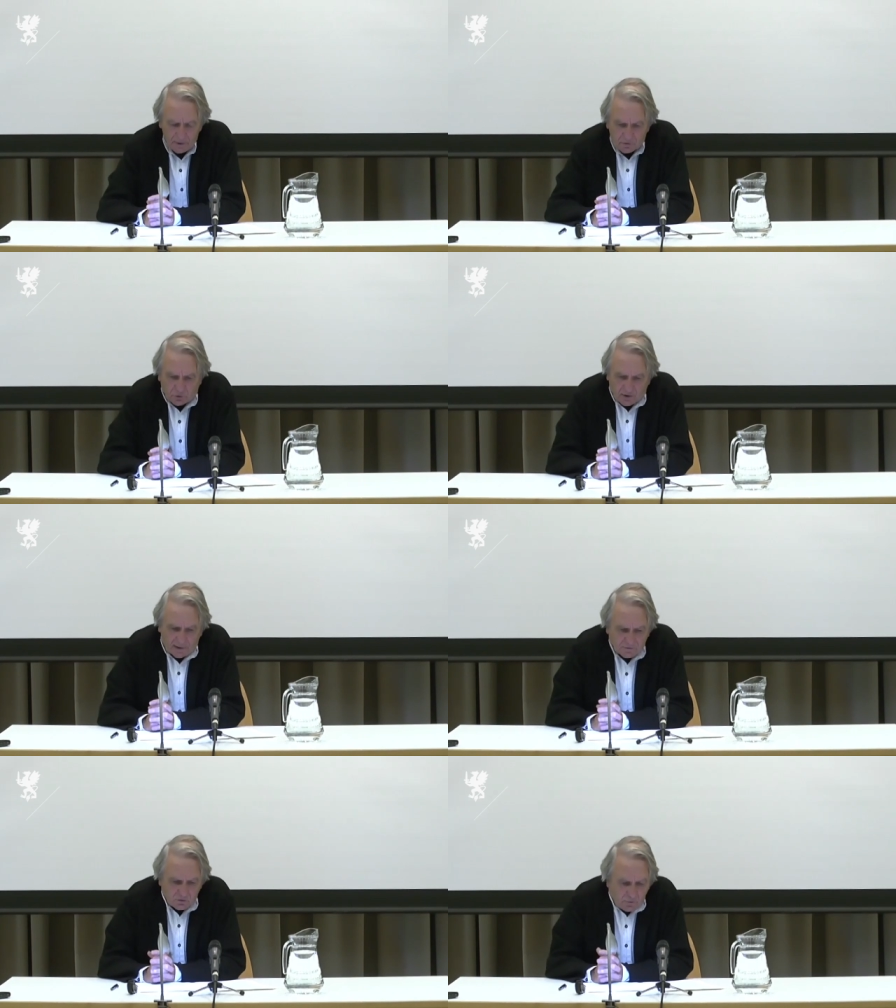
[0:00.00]
the
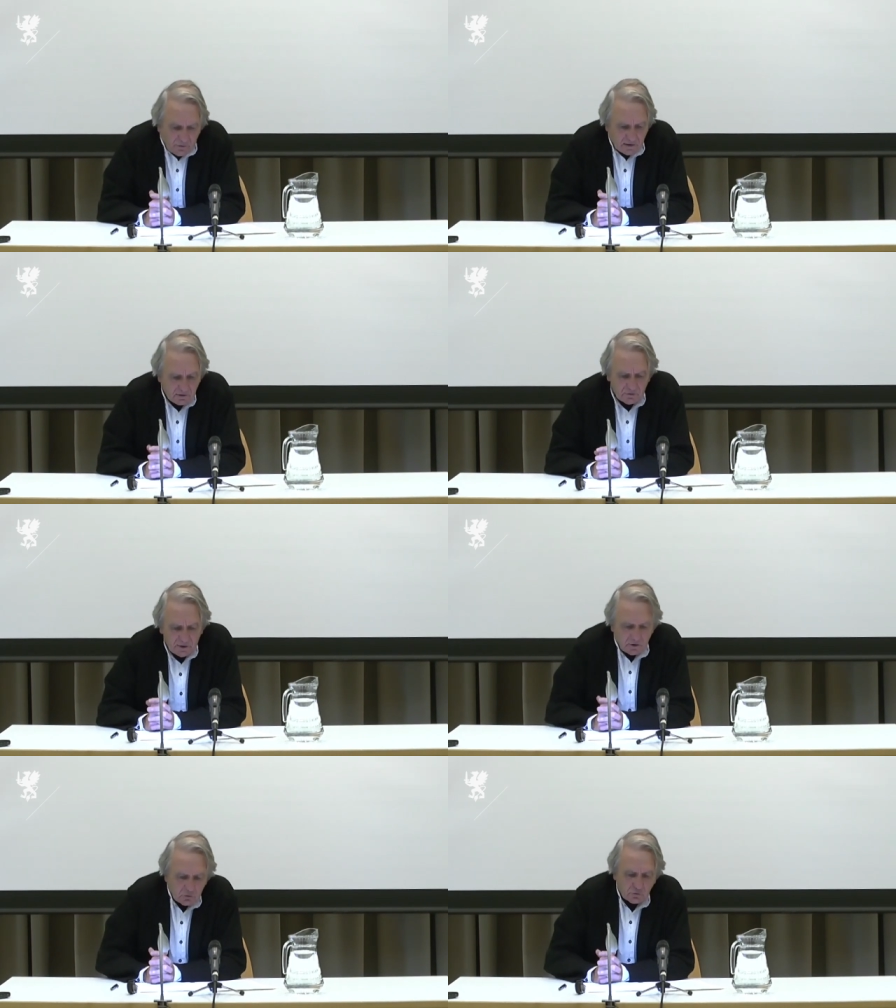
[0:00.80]
task of
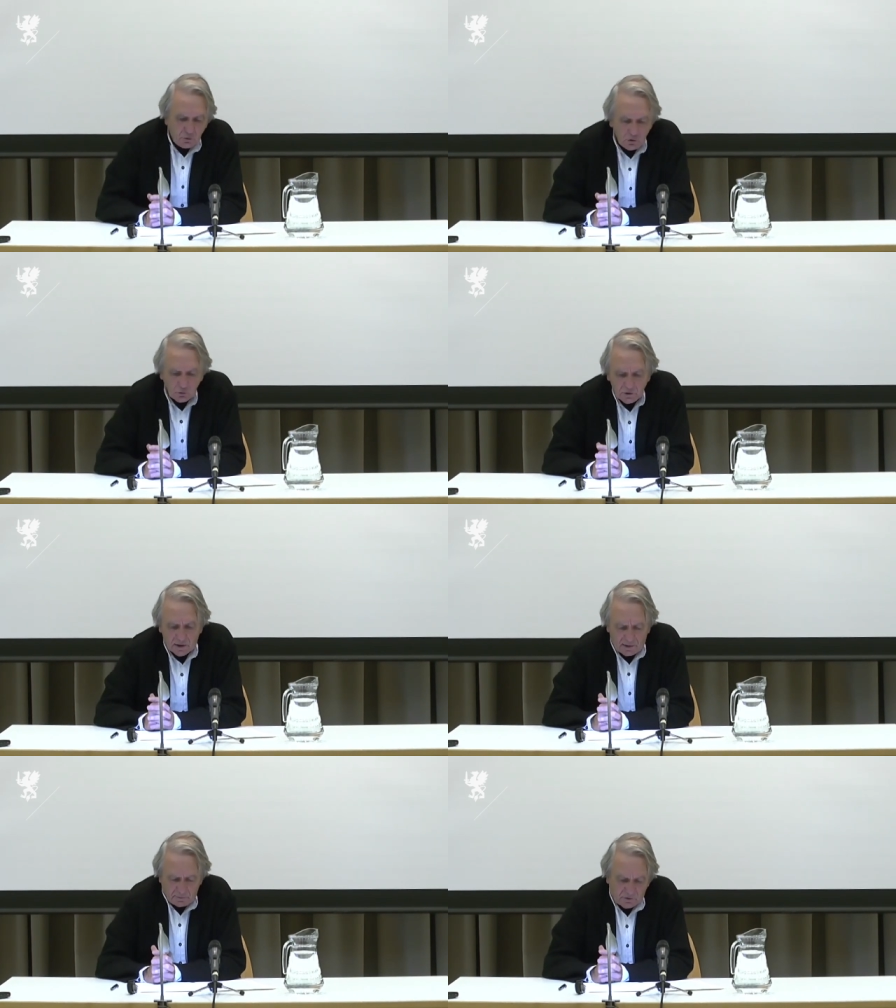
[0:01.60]
giving to the new
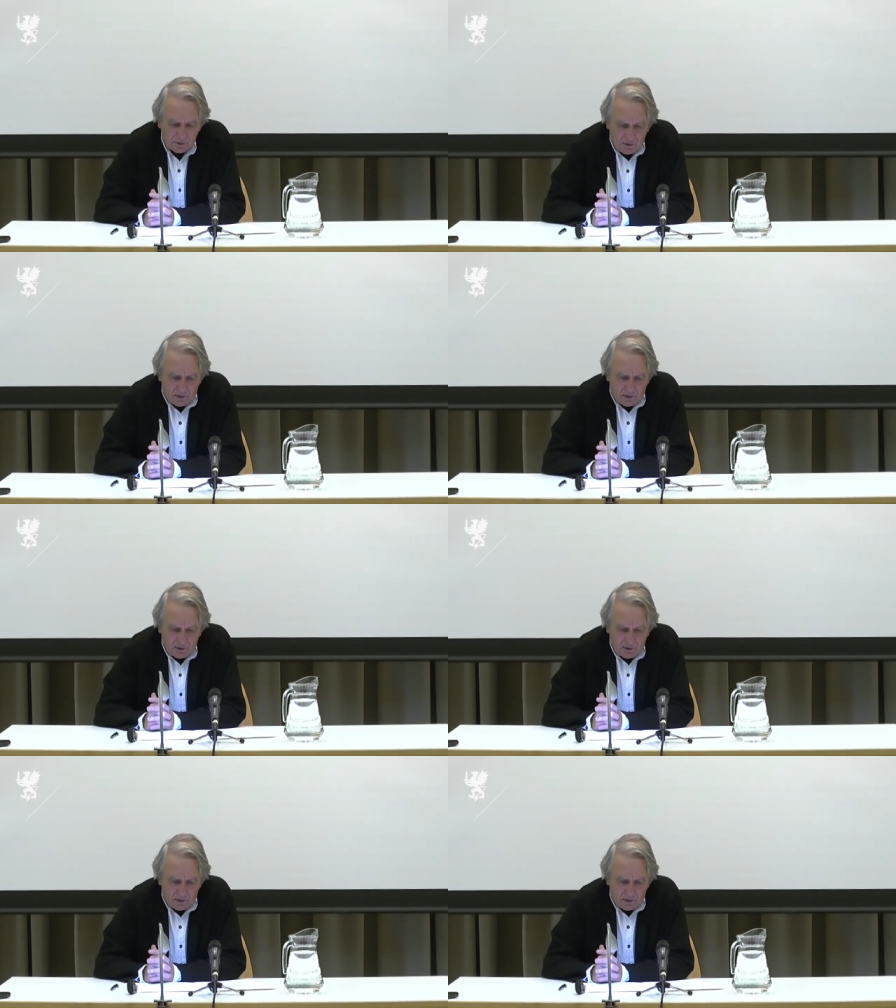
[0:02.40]
times